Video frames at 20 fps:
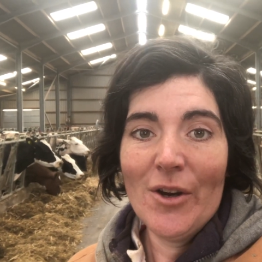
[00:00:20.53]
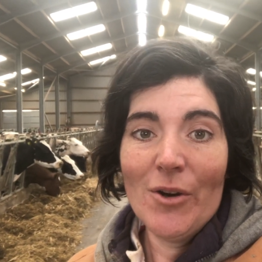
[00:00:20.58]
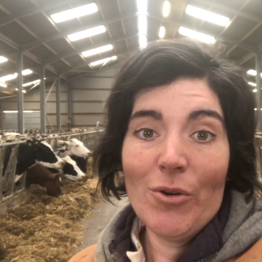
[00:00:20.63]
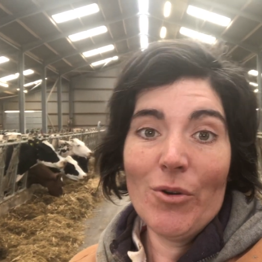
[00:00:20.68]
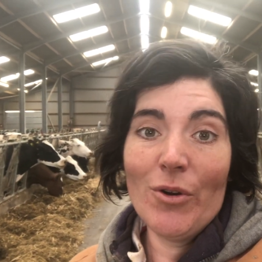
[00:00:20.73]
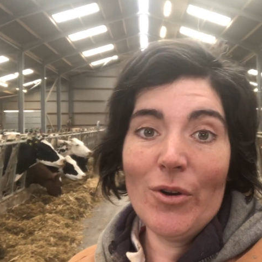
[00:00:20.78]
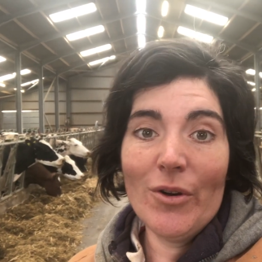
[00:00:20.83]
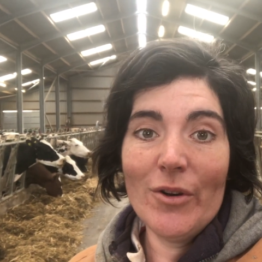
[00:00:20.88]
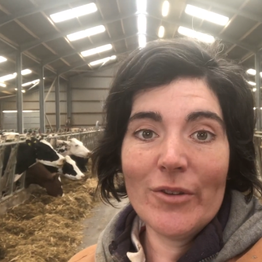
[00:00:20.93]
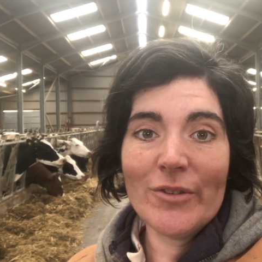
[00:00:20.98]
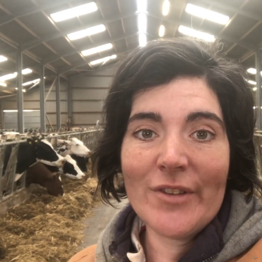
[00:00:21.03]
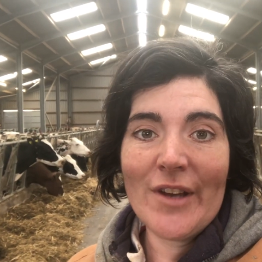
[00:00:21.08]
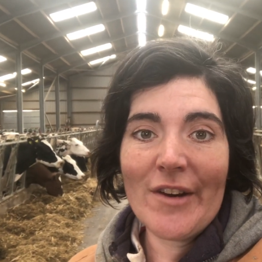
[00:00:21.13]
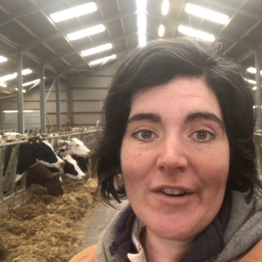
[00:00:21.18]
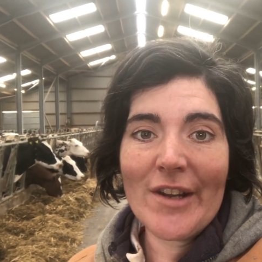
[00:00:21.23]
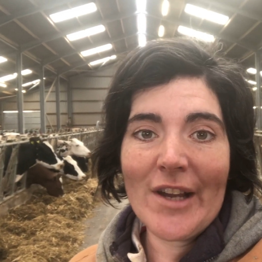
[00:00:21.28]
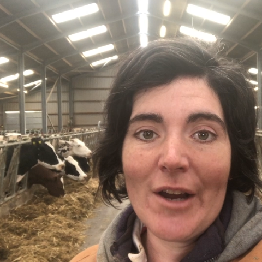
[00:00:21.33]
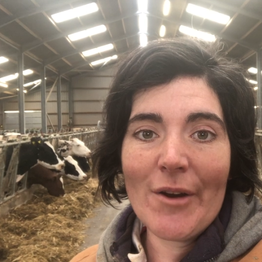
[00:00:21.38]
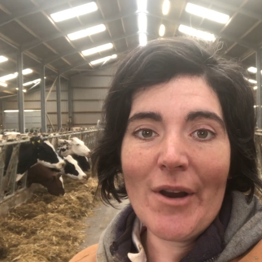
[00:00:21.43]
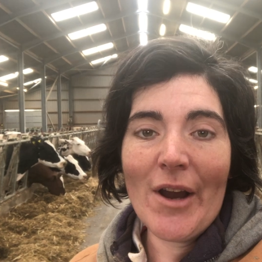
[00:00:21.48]
or
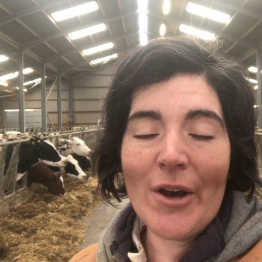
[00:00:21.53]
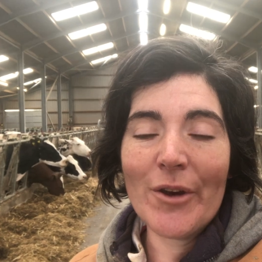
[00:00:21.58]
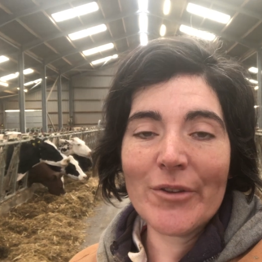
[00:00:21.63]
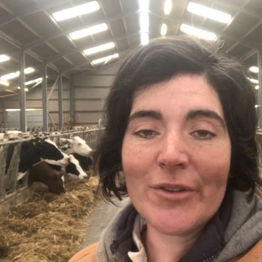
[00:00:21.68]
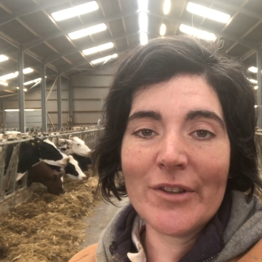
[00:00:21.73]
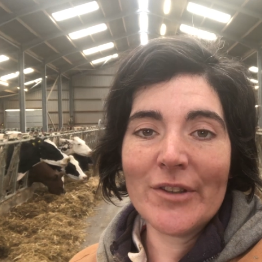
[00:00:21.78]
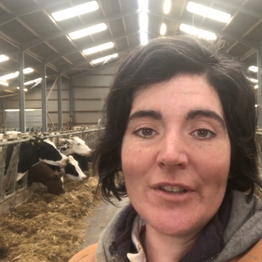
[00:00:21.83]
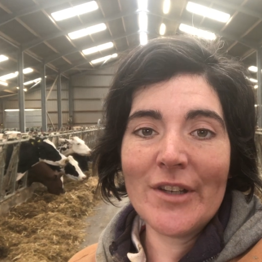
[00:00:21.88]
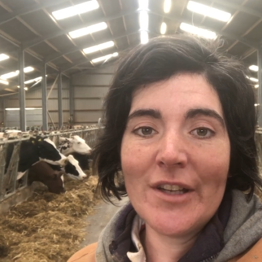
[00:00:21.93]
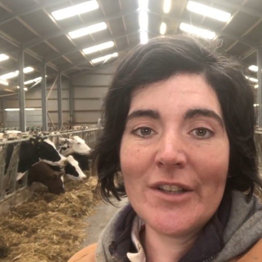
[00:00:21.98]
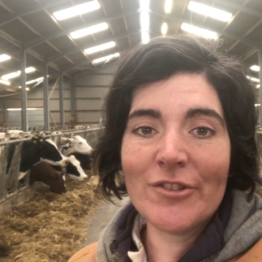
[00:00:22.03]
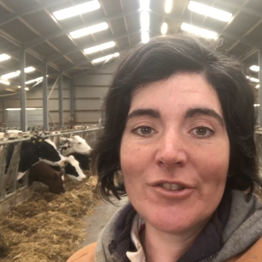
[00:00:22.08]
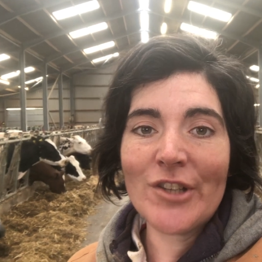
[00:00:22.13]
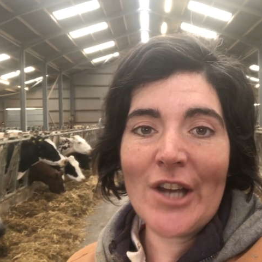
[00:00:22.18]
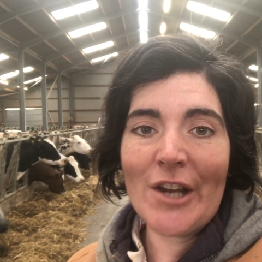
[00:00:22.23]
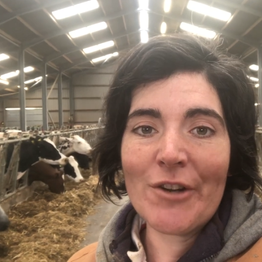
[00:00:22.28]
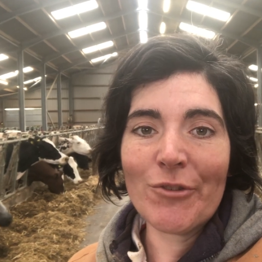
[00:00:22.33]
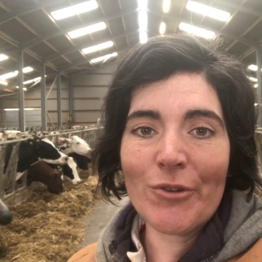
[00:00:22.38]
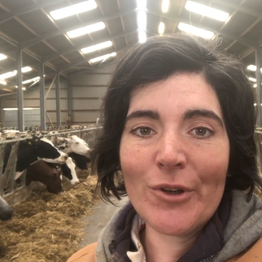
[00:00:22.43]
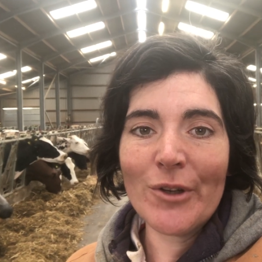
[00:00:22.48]
dairy cow health in
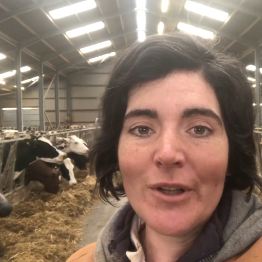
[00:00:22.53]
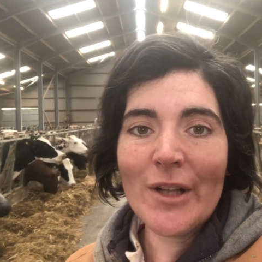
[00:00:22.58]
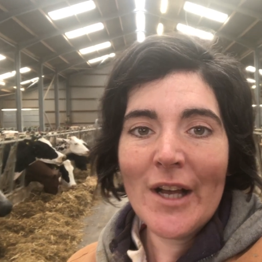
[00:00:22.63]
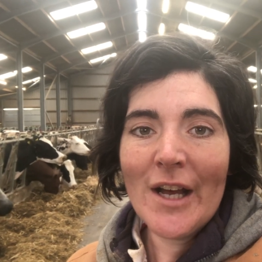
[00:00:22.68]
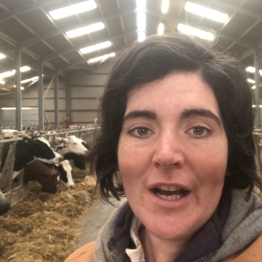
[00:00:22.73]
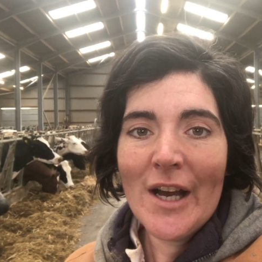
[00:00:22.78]
general,